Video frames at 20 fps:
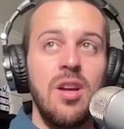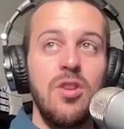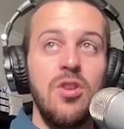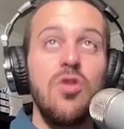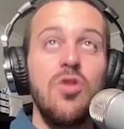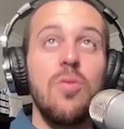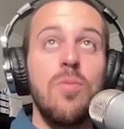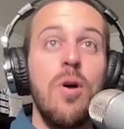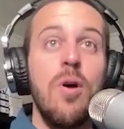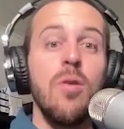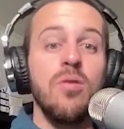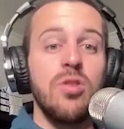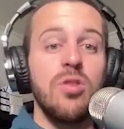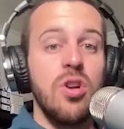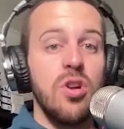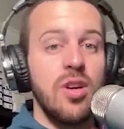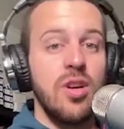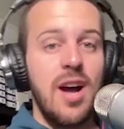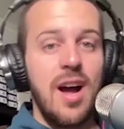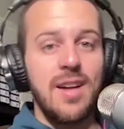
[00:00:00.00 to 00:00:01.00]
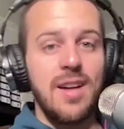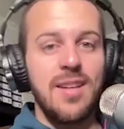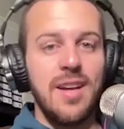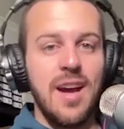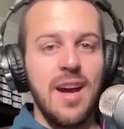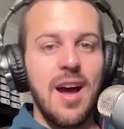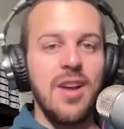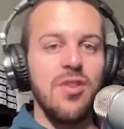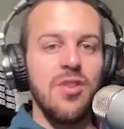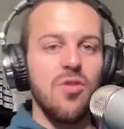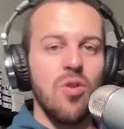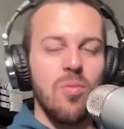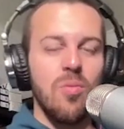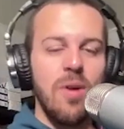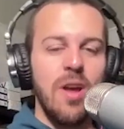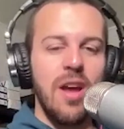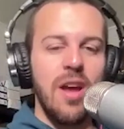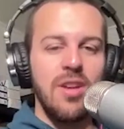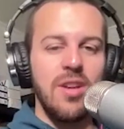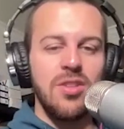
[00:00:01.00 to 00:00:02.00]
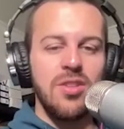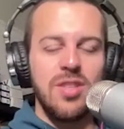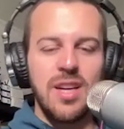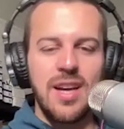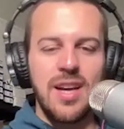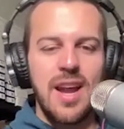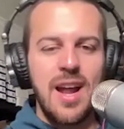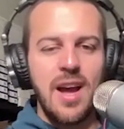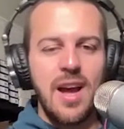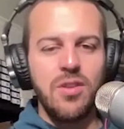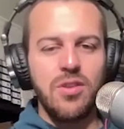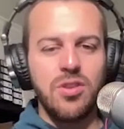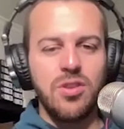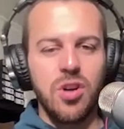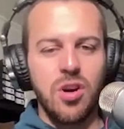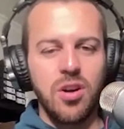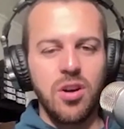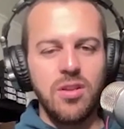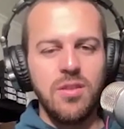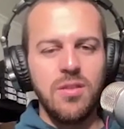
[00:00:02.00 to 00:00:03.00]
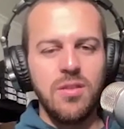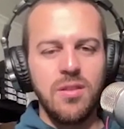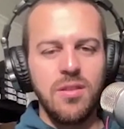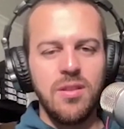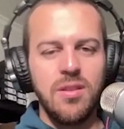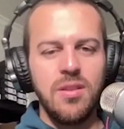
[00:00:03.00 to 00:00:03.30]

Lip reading: their content on your page. Is that kind of how you started?